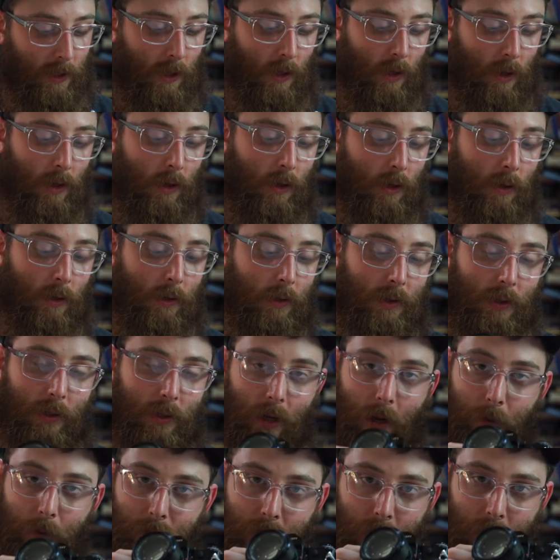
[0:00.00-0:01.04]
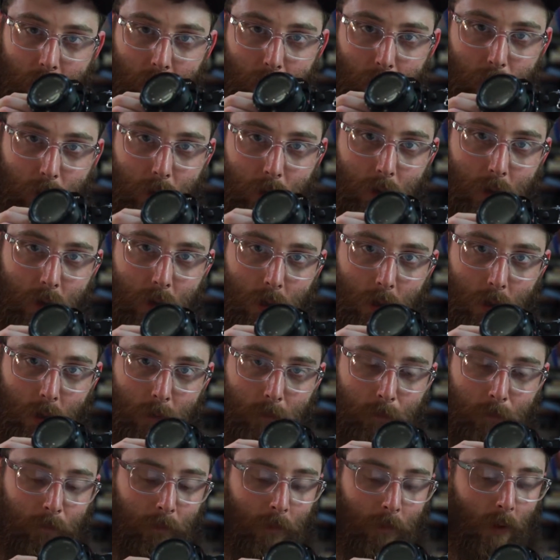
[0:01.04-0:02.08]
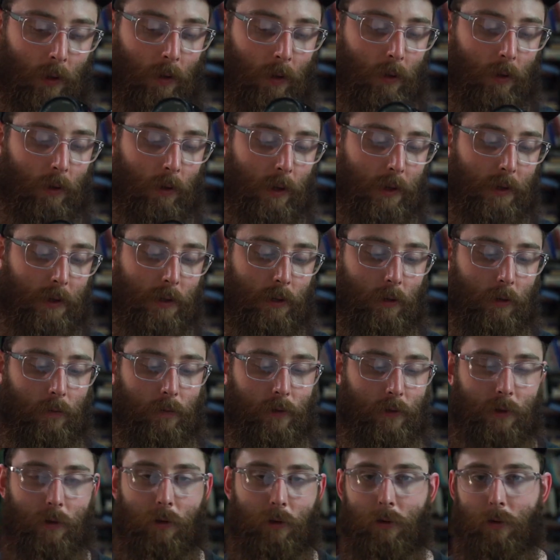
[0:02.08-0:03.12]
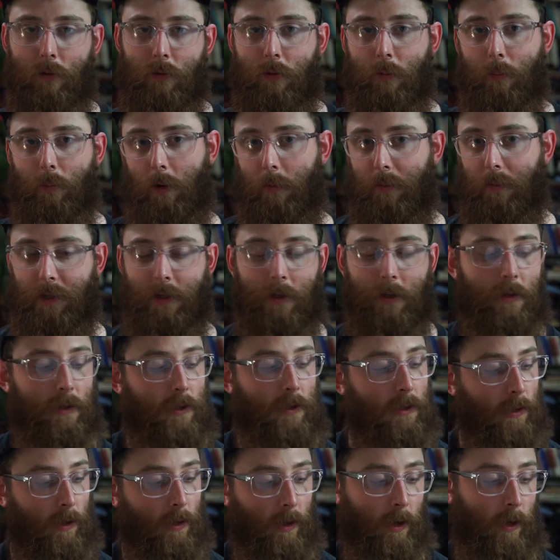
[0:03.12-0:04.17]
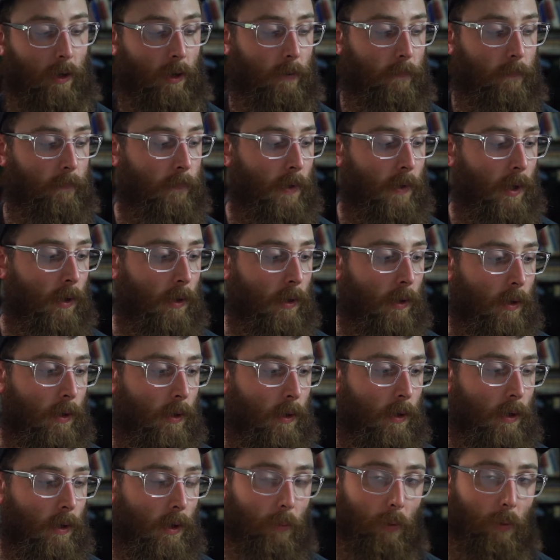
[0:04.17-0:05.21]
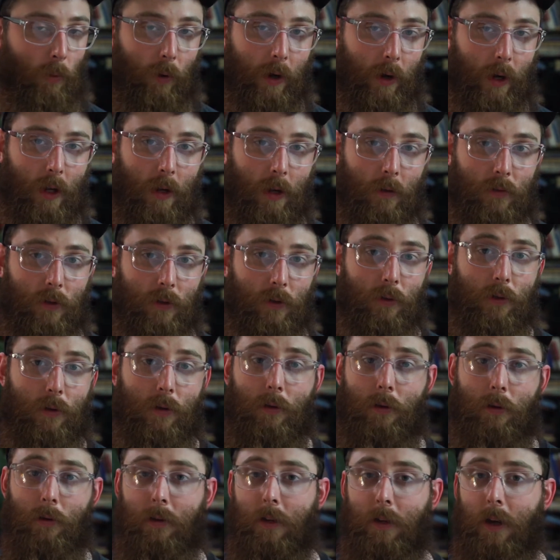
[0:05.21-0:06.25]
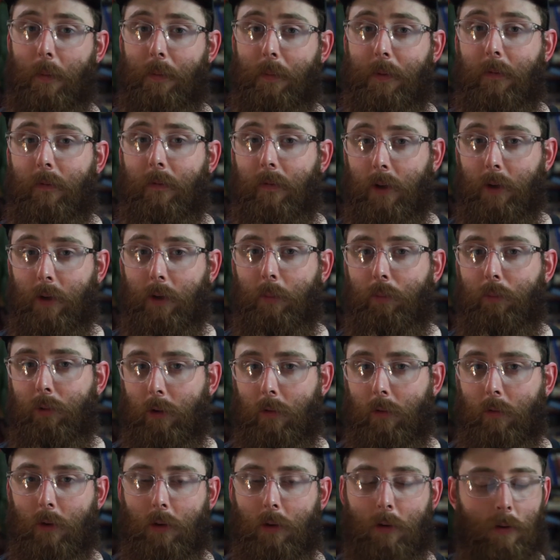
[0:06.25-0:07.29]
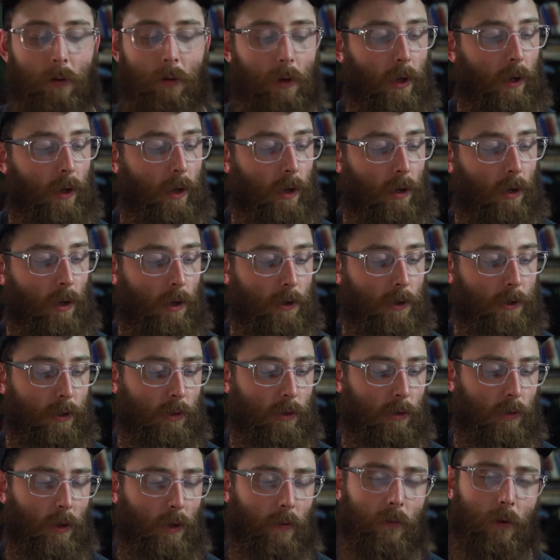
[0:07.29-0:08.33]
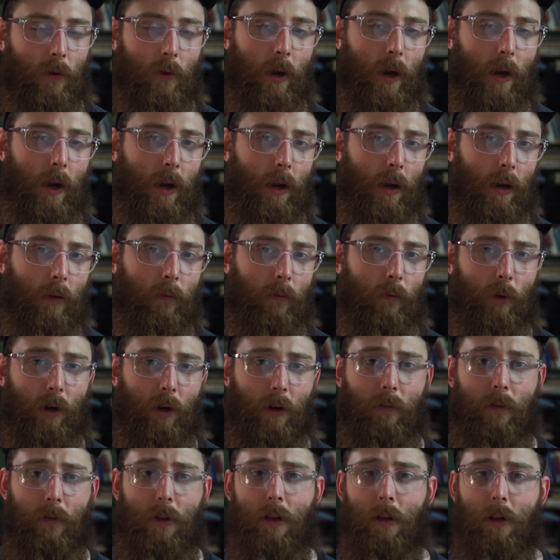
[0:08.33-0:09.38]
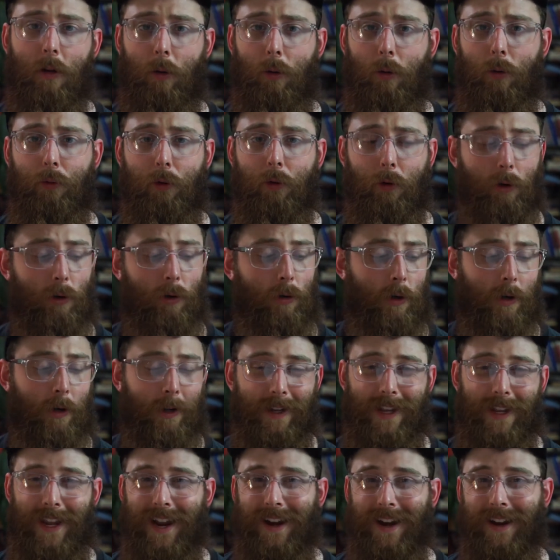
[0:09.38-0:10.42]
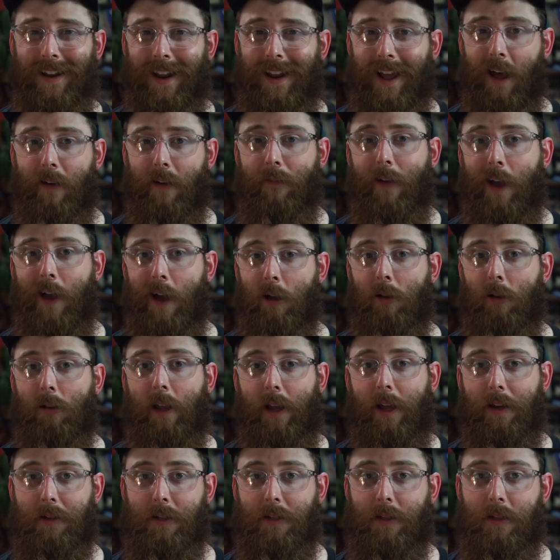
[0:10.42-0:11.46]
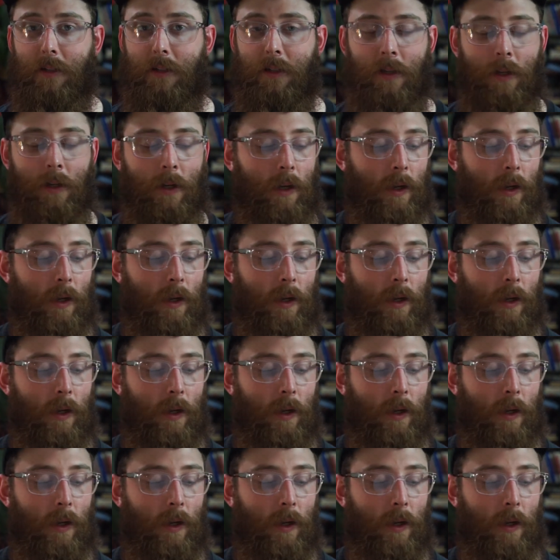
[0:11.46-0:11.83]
a stop down button here. That serves 2 purposes. Number 1, it gives you your depth of field preview, and also if you have one of the older Canon FL lenses,